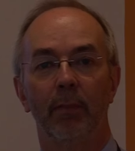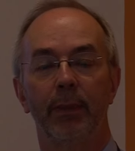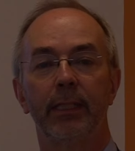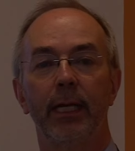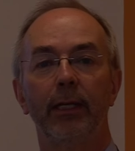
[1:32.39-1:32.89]

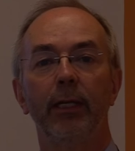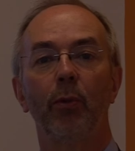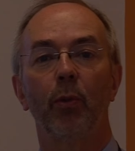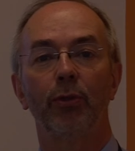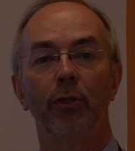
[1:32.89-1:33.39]
Particularly, they
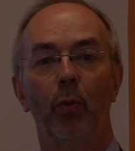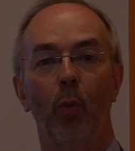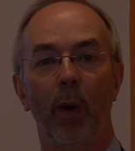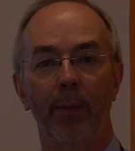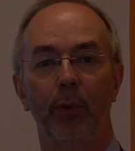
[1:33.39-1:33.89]
wanted
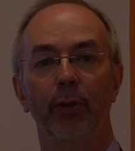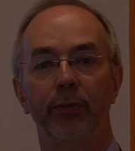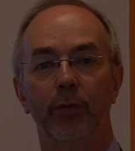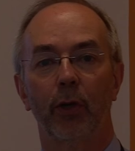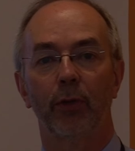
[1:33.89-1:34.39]
one
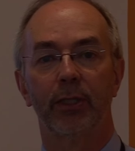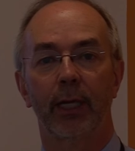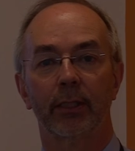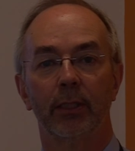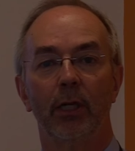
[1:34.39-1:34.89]
point of
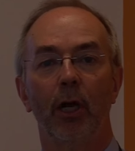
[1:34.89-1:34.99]
contact,